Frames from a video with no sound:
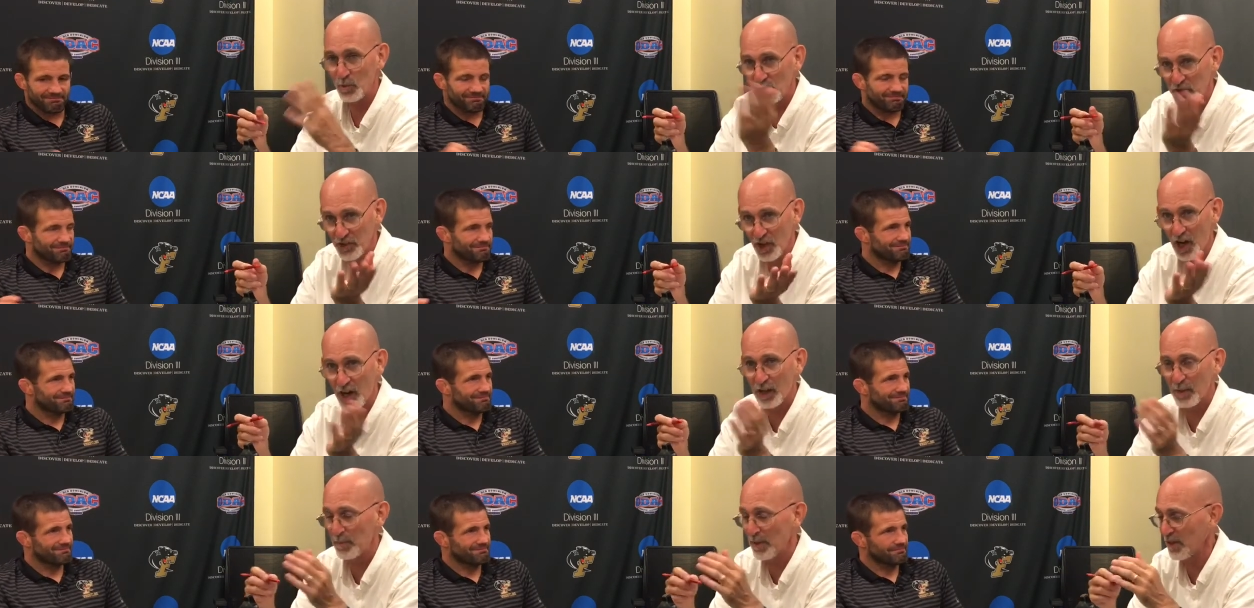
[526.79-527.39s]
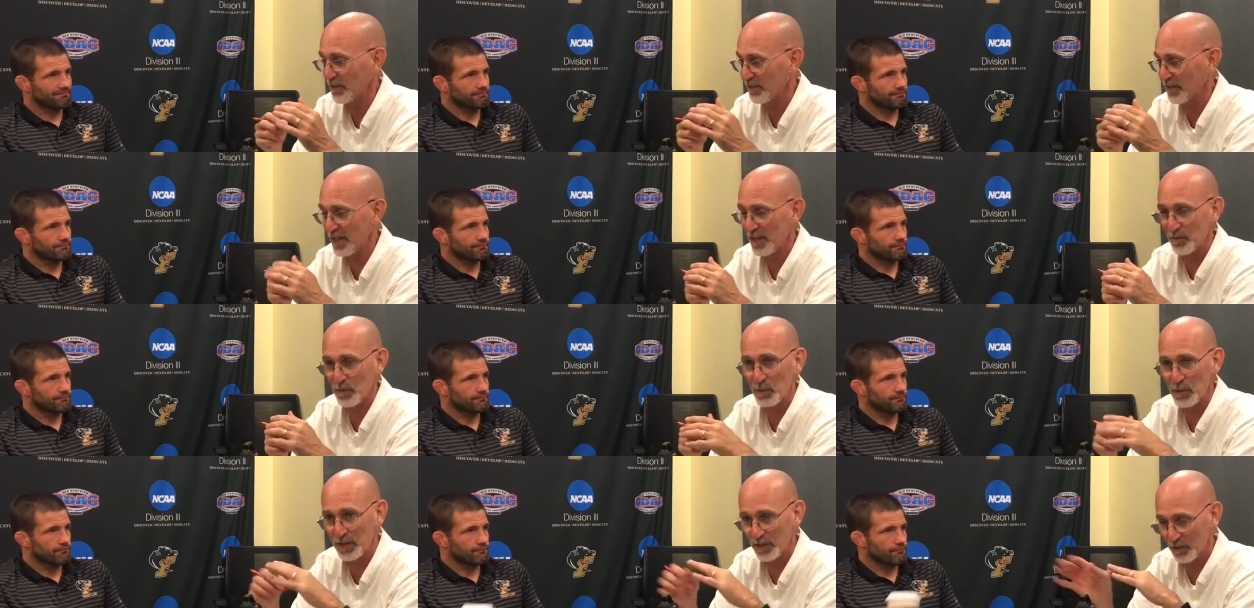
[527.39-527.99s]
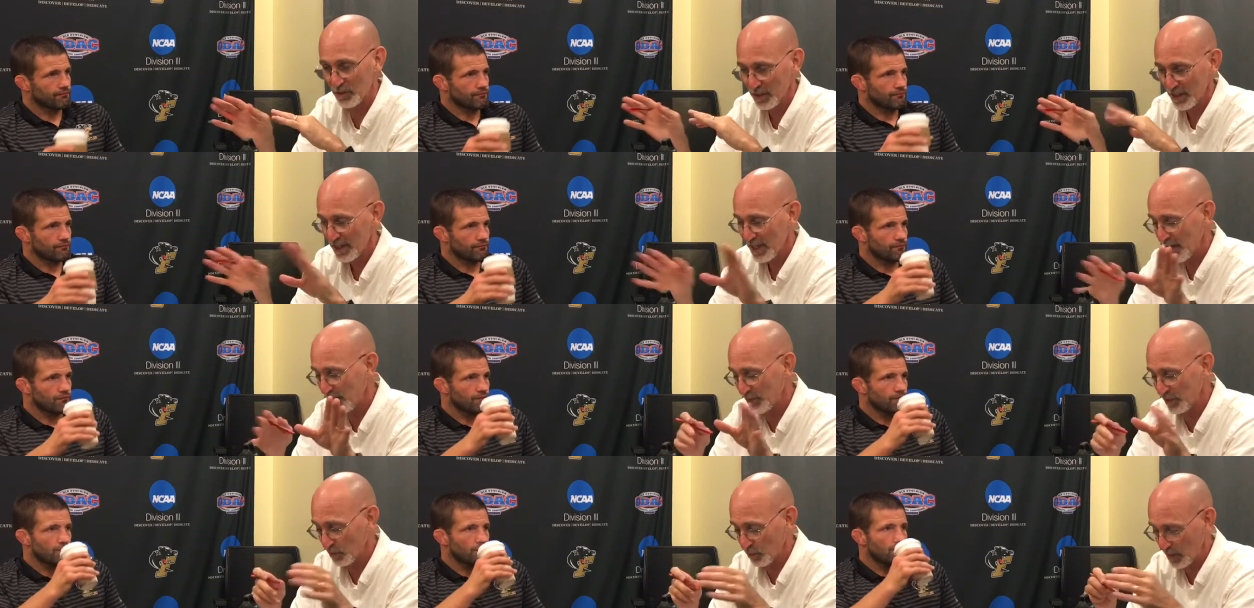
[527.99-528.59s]
Speaker 1: We'll talk about the heavyweight or
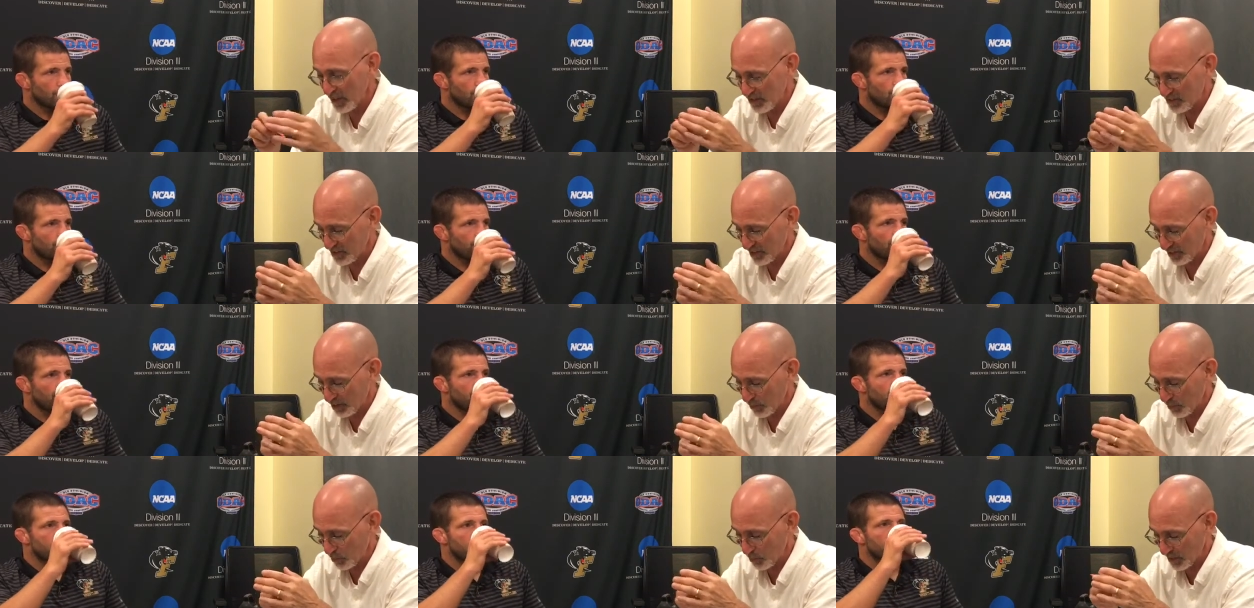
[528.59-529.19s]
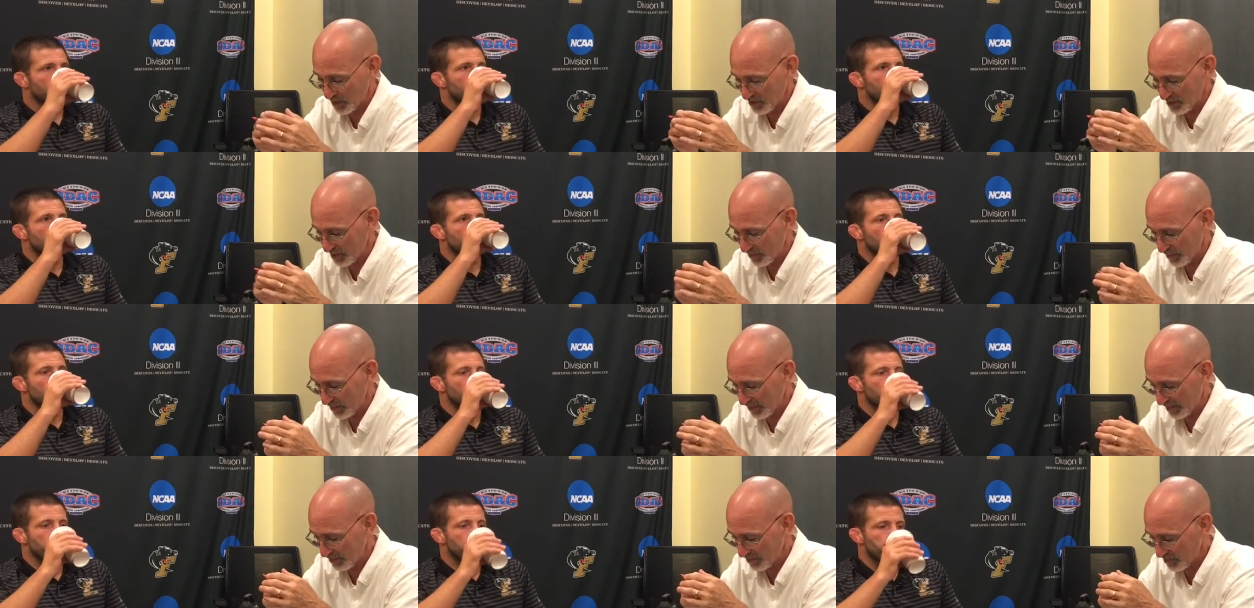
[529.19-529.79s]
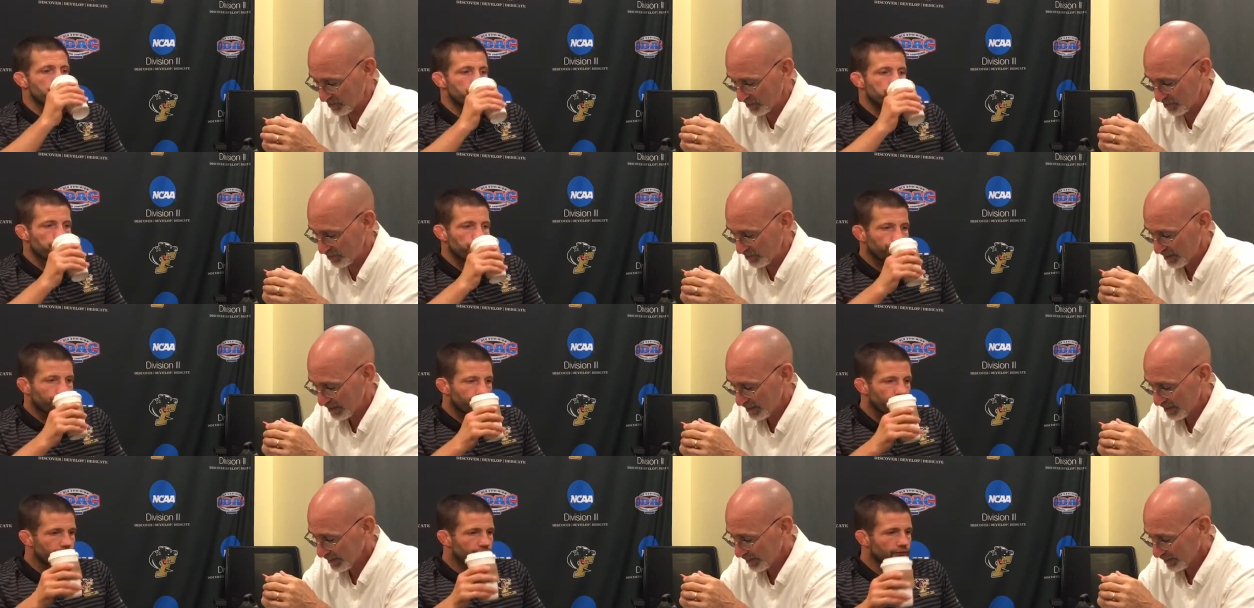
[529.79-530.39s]
heavier weights in a couple weeks and everything. So
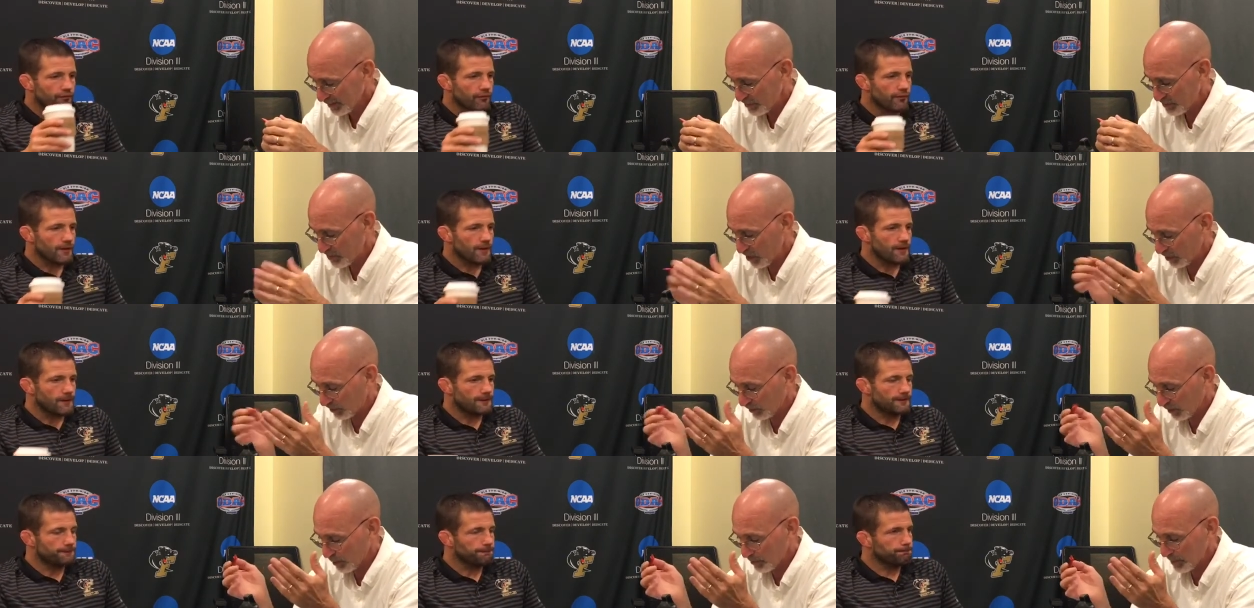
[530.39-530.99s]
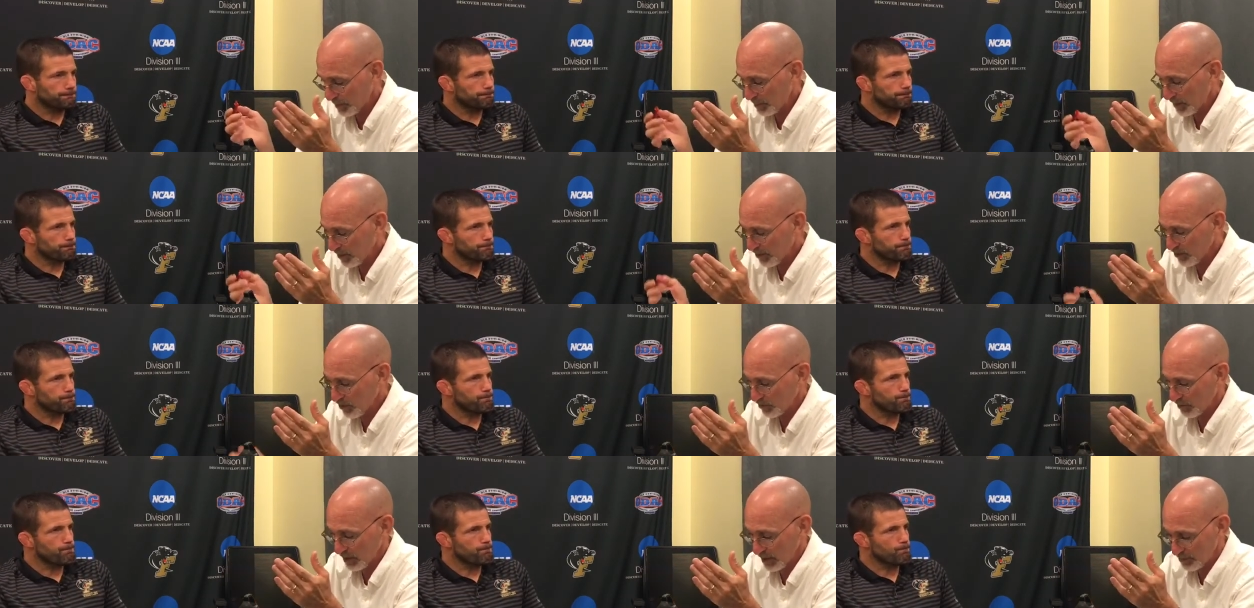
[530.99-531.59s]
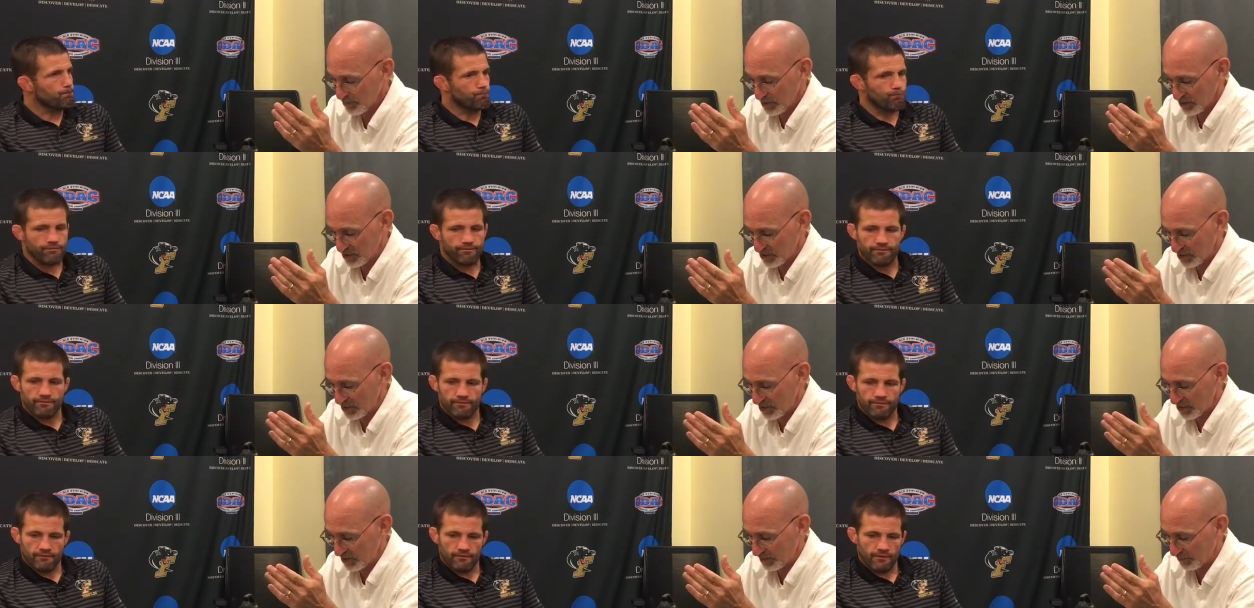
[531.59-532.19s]
let's talk a little bit about your um, your
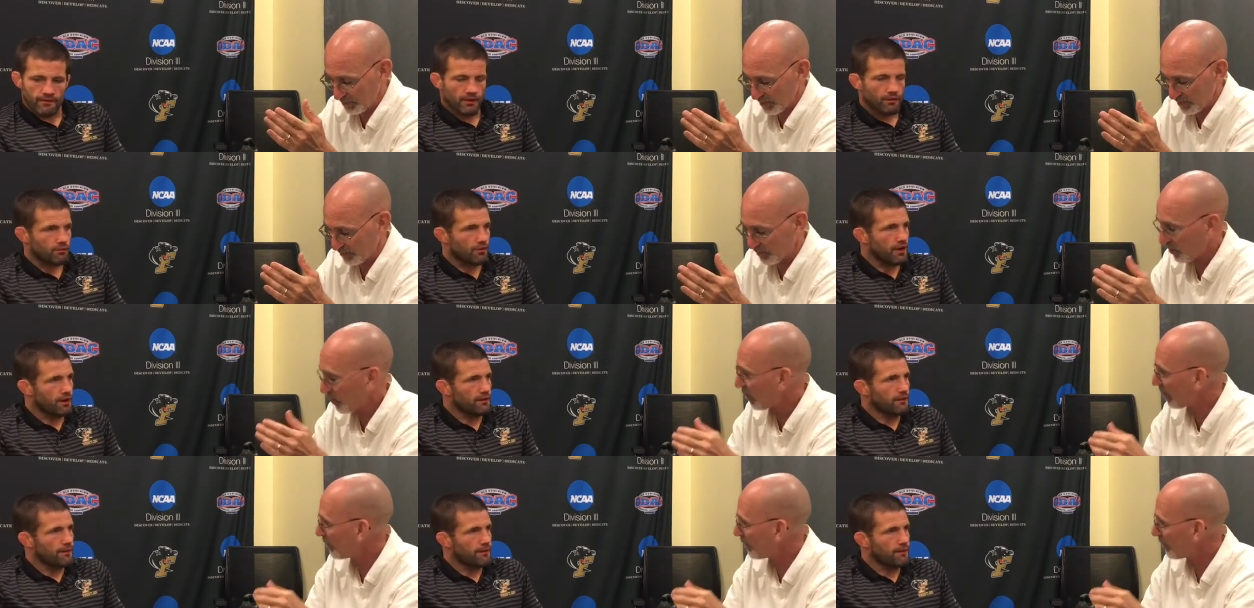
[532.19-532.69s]
season for the fall.